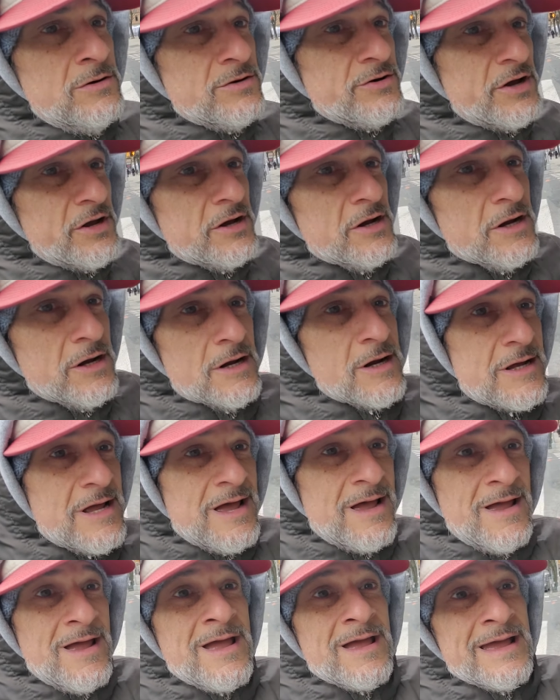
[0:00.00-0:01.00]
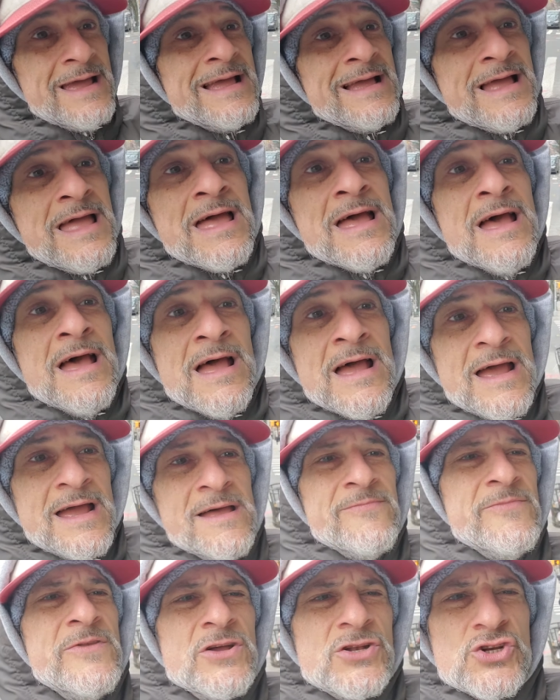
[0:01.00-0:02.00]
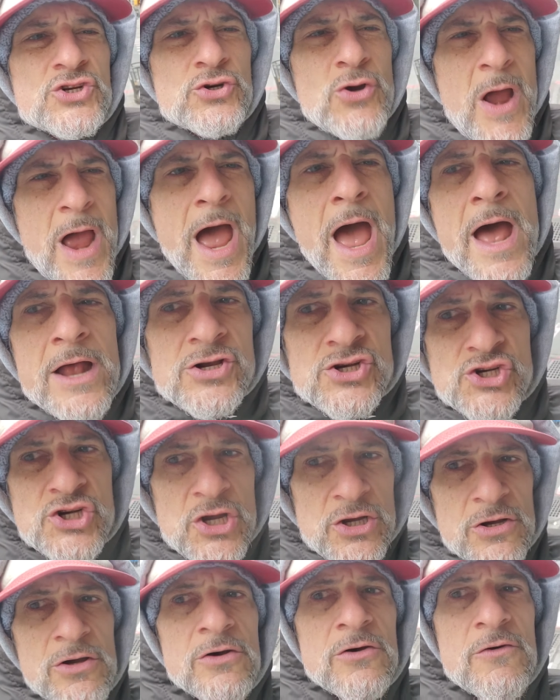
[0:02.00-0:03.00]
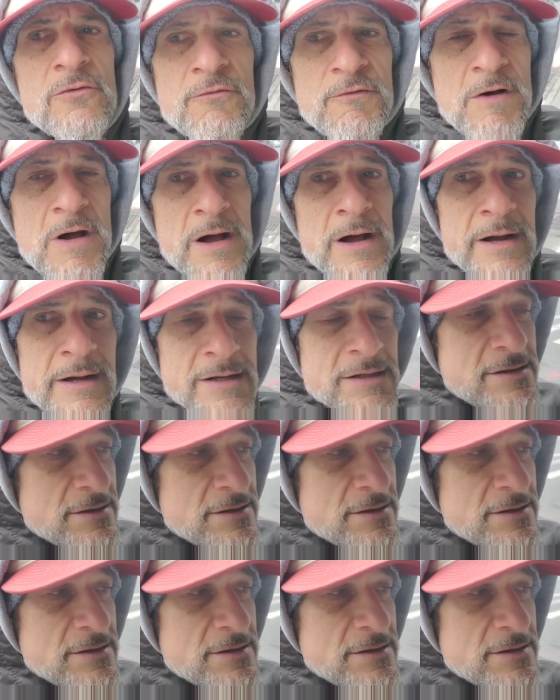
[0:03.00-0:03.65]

digging. In the trash she'll find